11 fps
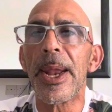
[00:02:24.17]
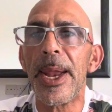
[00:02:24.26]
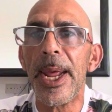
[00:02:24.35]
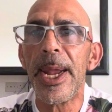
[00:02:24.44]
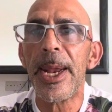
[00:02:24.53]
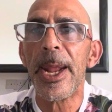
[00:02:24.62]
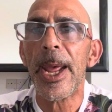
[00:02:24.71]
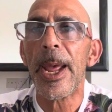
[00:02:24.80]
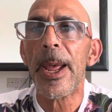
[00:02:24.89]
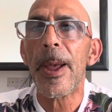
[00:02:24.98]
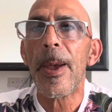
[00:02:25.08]
And then
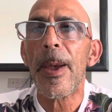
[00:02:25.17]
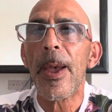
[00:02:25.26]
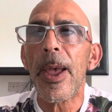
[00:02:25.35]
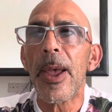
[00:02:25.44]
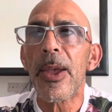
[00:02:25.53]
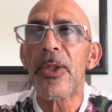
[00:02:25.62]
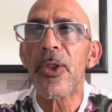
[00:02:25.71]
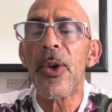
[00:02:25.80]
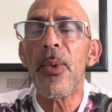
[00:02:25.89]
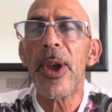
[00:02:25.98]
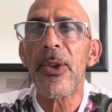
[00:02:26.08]

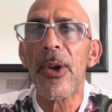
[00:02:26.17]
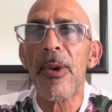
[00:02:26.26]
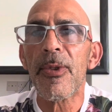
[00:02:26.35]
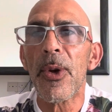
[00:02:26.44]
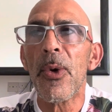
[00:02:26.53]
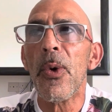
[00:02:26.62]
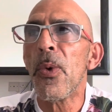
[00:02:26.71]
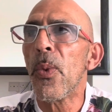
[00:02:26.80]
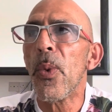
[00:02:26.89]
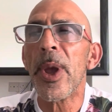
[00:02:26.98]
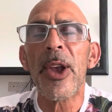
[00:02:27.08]
2 weeks after, or
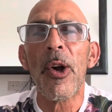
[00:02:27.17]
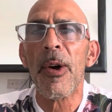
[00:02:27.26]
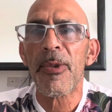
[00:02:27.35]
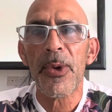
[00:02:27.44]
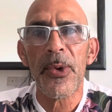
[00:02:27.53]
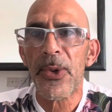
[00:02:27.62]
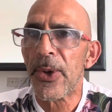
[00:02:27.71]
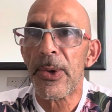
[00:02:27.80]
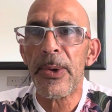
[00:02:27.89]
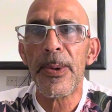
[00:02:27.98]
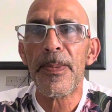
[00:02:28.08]
a week after or
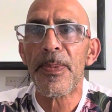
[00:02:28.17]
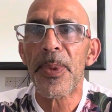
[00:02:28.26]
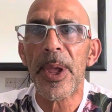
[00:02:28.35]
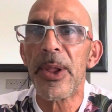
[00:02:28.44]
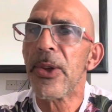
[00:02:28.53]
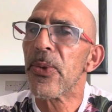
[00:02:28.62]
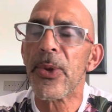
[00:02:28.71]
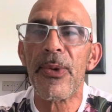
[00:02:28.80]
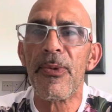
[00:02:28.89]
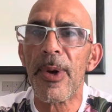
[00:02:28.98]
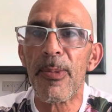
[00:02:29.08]
so, this
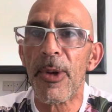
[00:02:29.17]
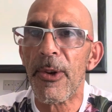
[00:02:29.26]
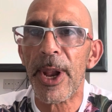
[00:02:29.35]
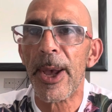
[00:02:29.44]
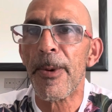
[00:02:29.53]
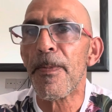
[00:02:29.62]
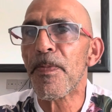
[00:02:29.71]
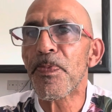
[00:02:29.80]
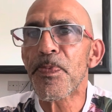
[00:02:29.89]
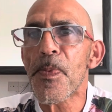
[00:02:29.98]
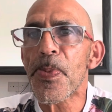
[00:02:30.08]
was in February now,
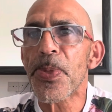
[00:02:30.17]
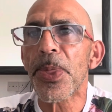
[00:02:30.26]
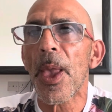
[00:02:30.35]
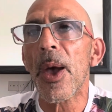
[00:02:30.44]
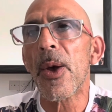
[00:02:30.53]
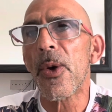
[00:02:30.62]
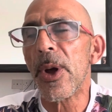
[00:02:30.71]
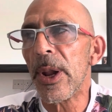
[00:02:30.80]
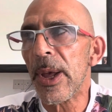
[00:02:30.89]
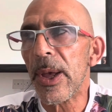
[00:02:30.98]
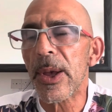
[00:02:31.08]
I got
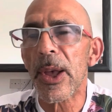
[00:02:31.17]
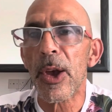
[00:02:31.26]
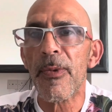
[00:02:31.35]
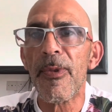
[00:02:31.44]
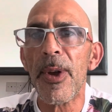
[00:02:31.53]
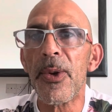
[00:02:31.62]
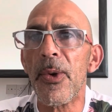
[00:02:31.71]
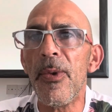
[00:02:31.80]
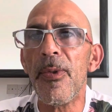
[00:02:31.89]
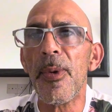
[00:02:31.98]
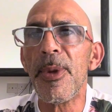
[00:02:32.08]
a phone
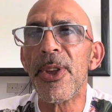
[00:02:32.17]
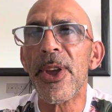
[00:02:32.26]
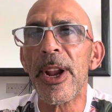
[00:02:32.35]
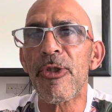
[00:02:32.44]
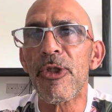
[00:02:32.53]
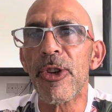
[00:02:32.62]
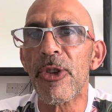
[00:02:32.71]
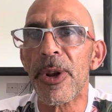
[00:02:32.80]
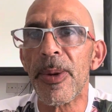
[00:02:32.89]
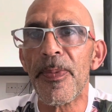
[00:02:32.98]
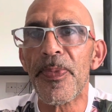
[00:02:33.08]
call from his
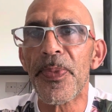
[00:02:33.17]
electrician.